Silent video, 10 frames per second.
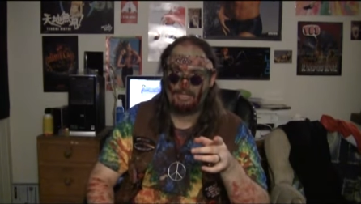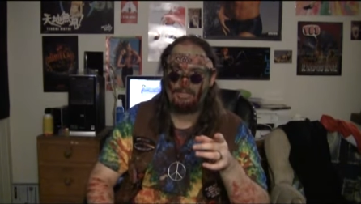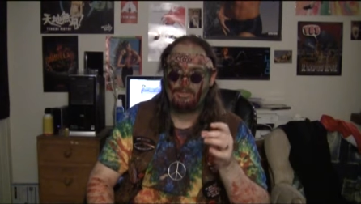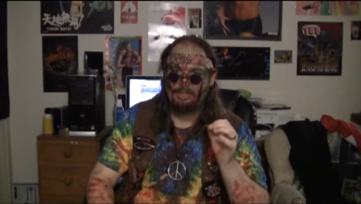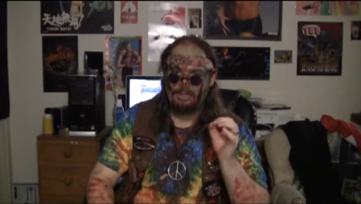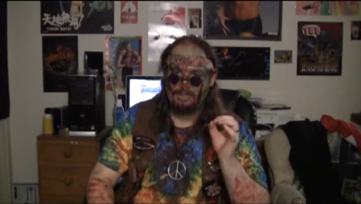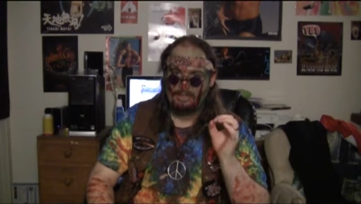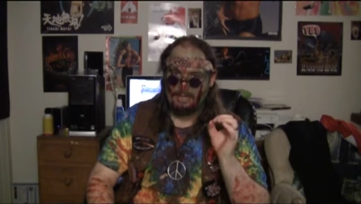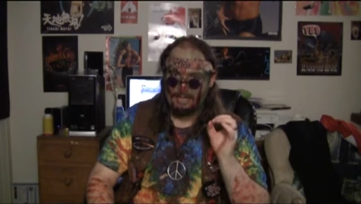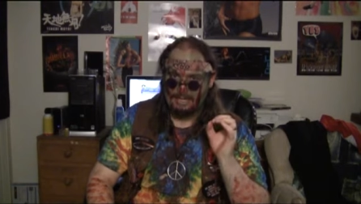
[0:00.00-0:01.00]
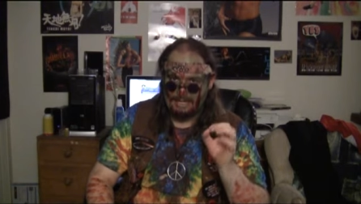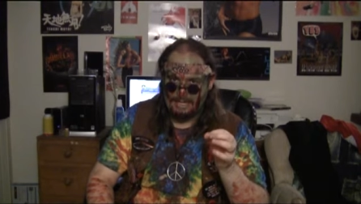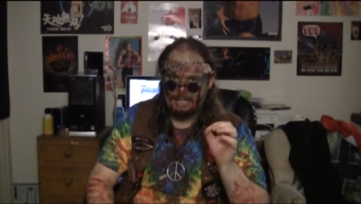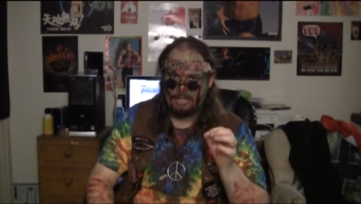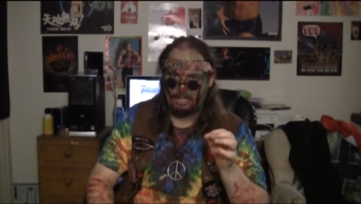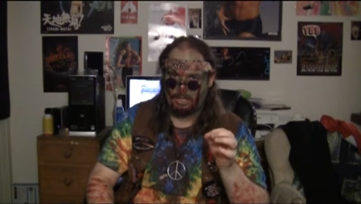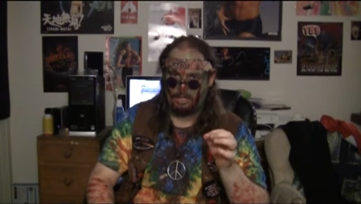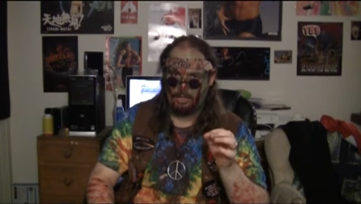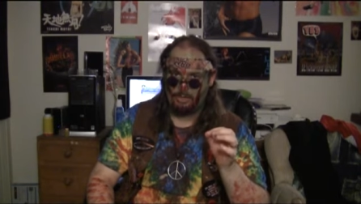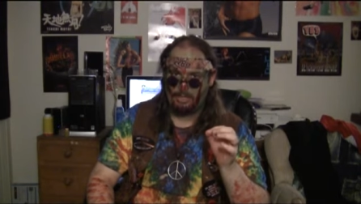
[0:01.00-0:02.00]
to
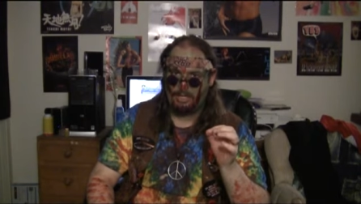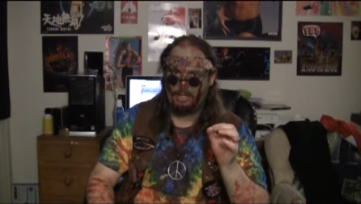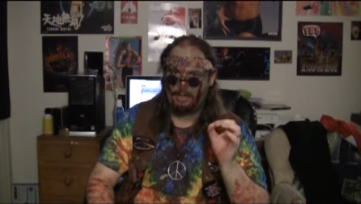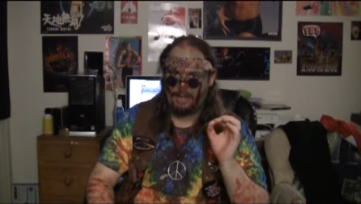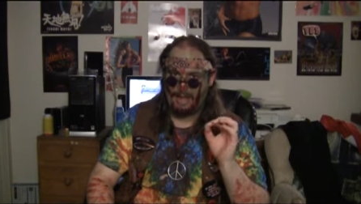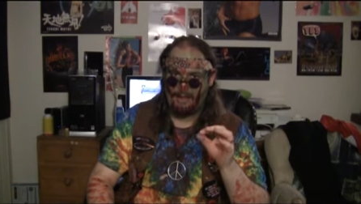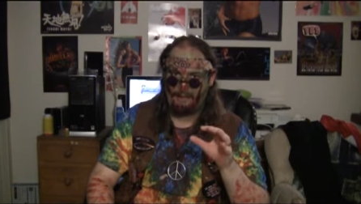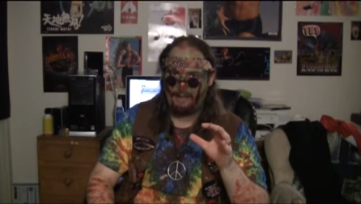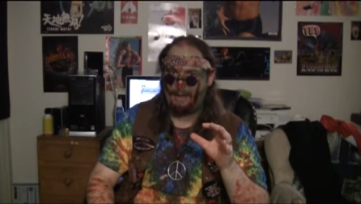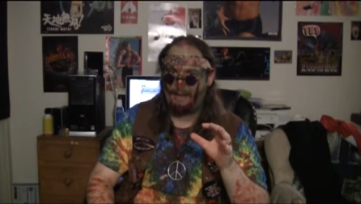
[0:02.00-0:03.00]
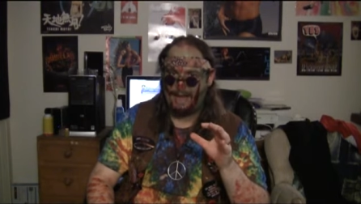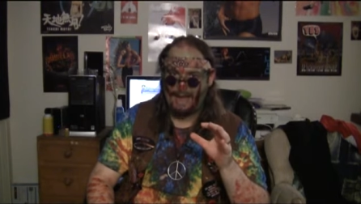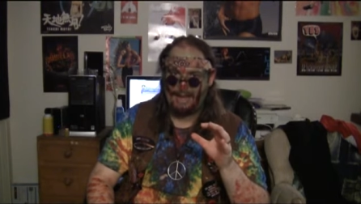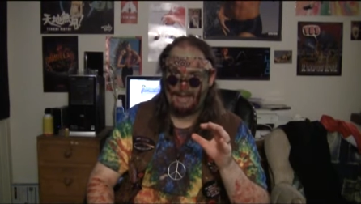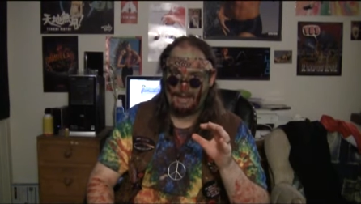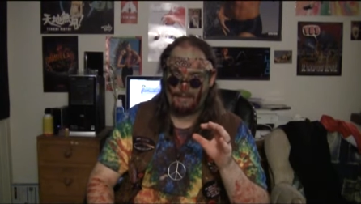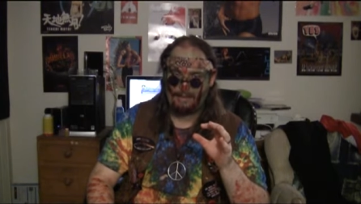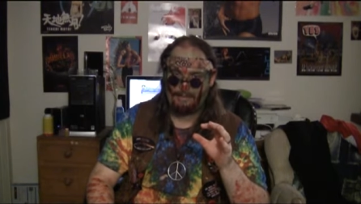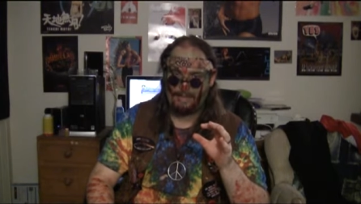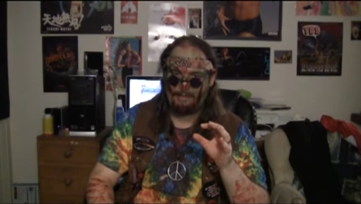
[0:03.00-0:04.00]
disclude the very ending
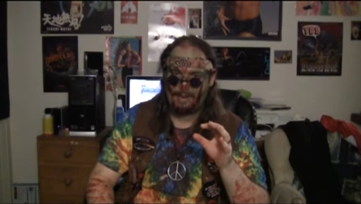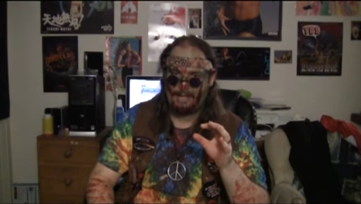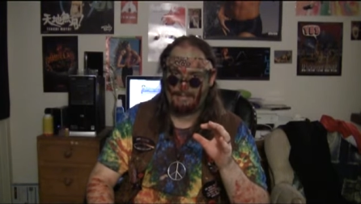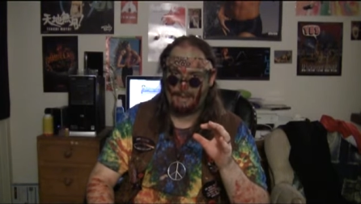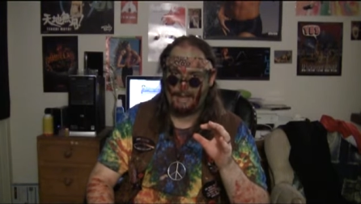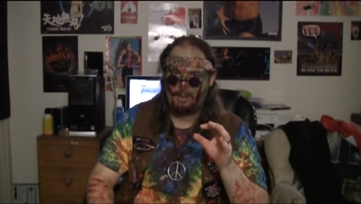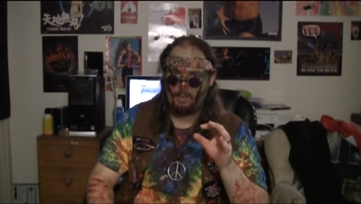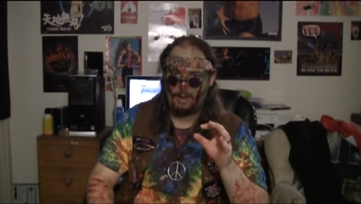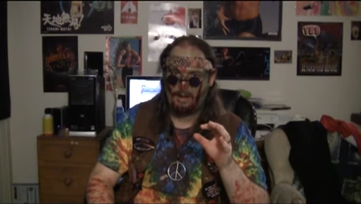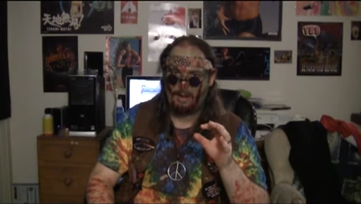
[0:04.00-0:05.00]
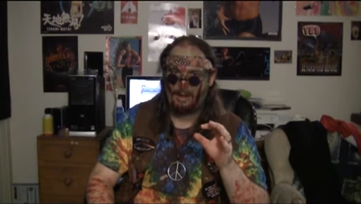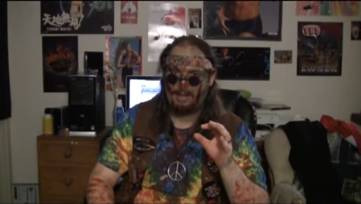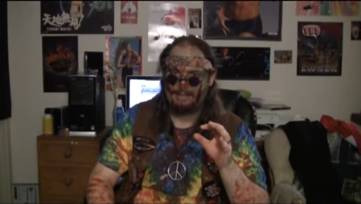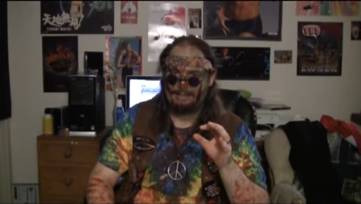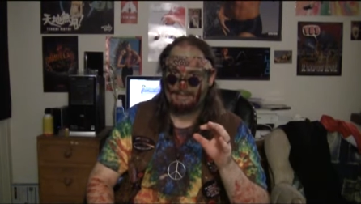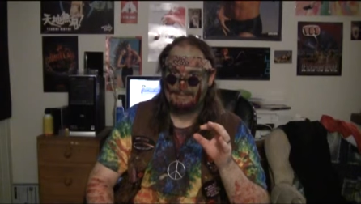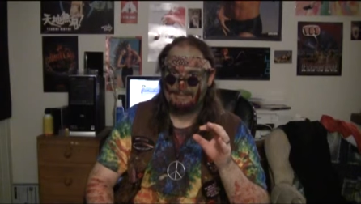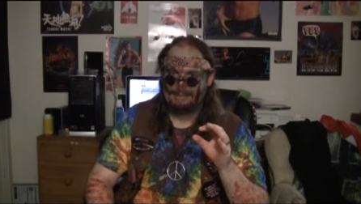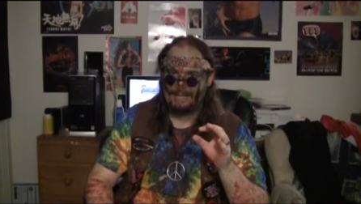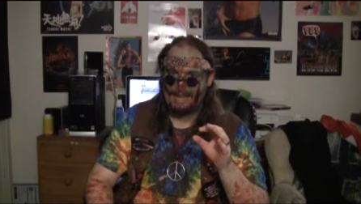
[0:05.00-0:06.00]
with the Big Boss Man, where uh,
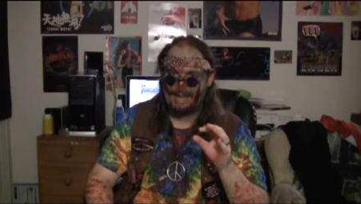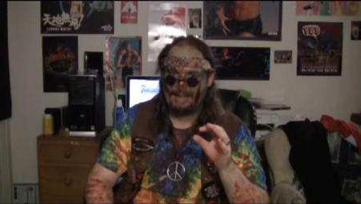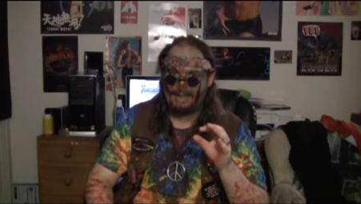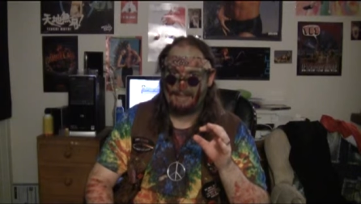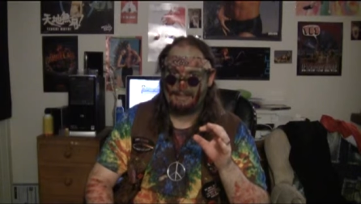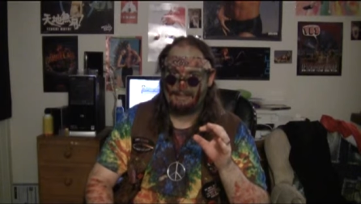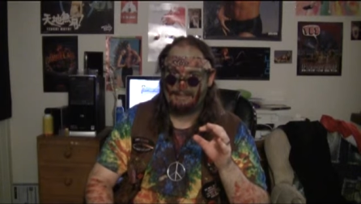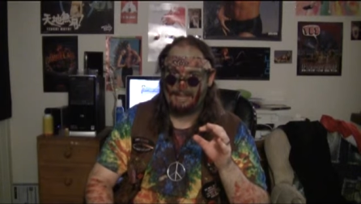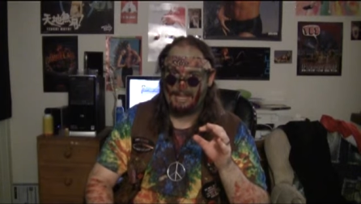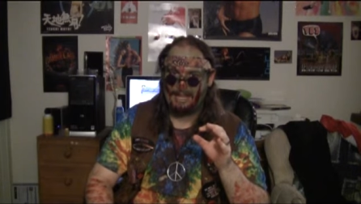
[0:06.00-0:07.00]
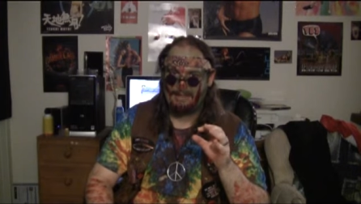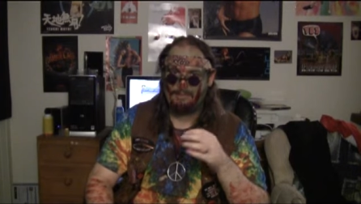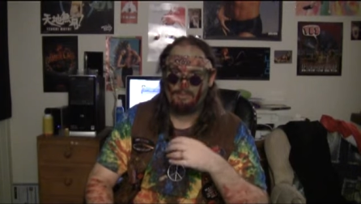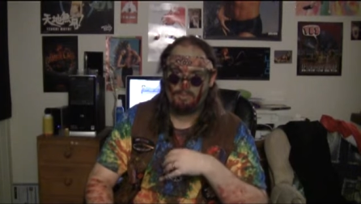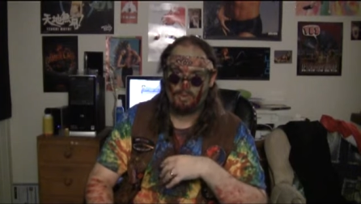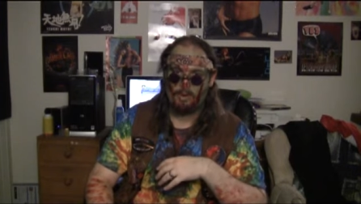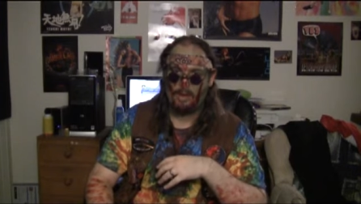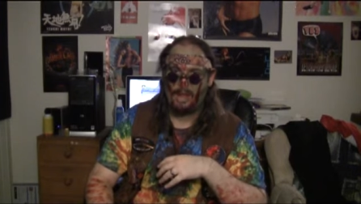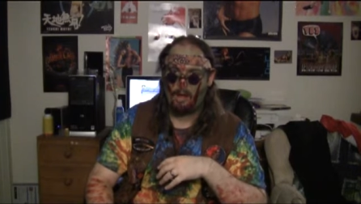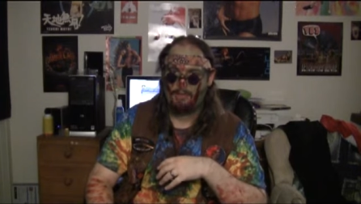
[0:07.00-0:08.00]
yeah, the
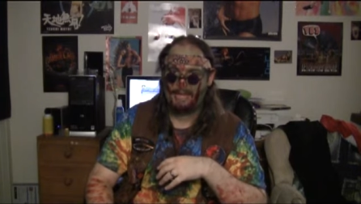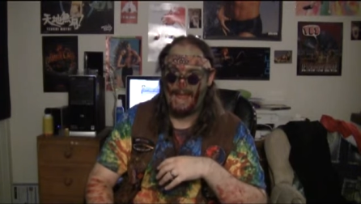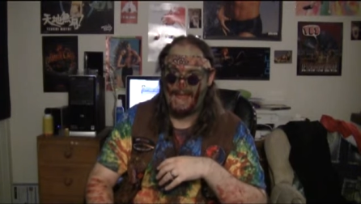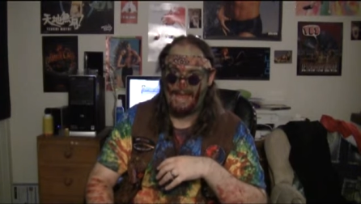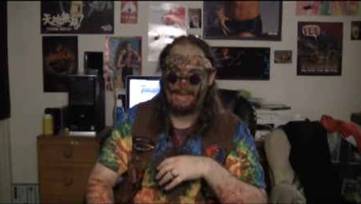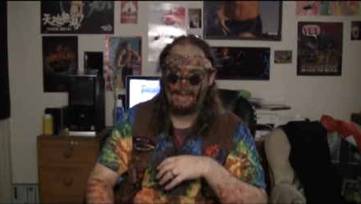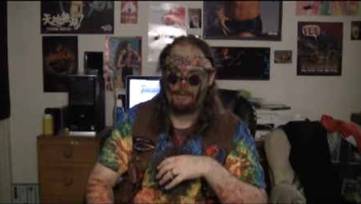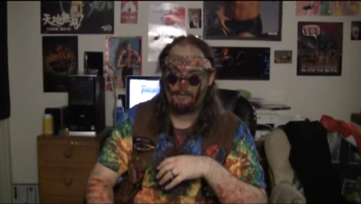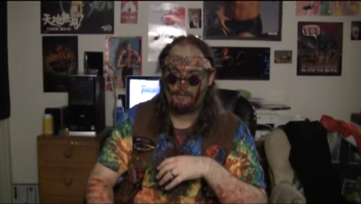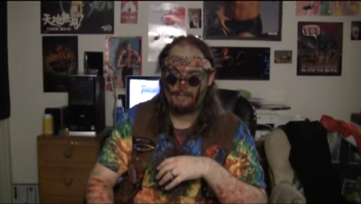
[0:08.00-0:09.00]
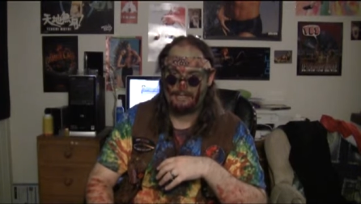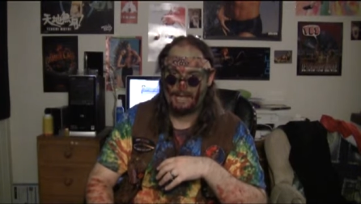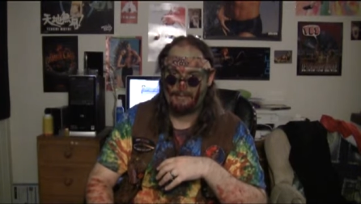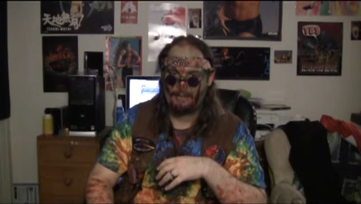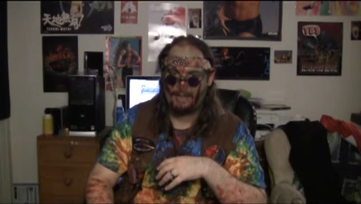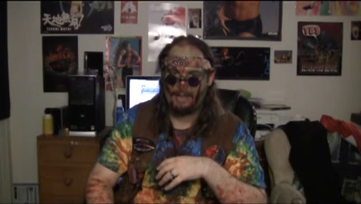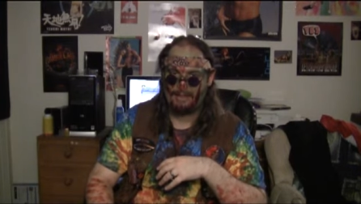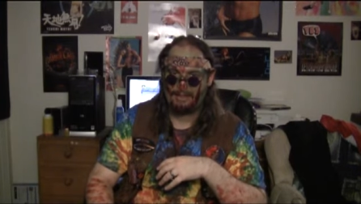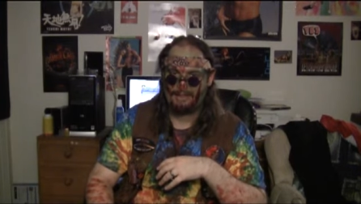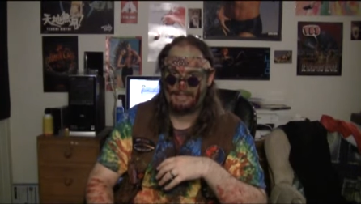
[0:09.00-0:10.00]
brood helped hang him from the top of the
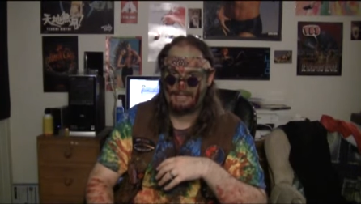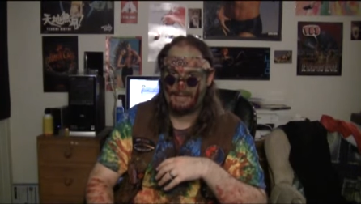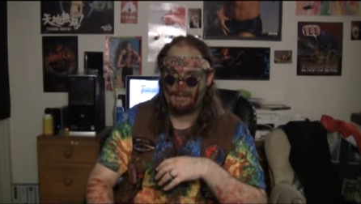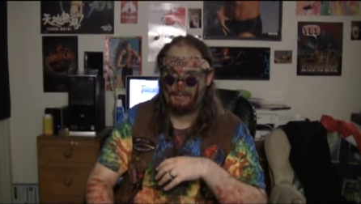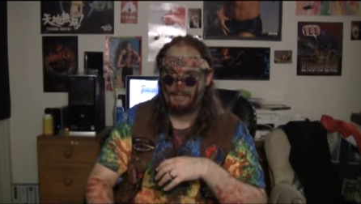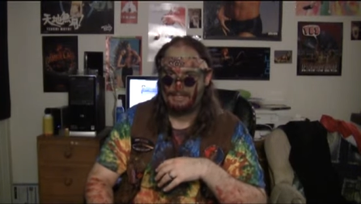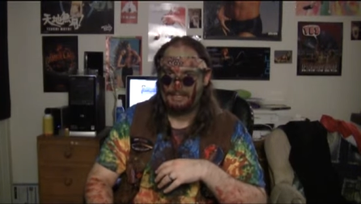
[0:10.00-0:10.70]
hell in the cell.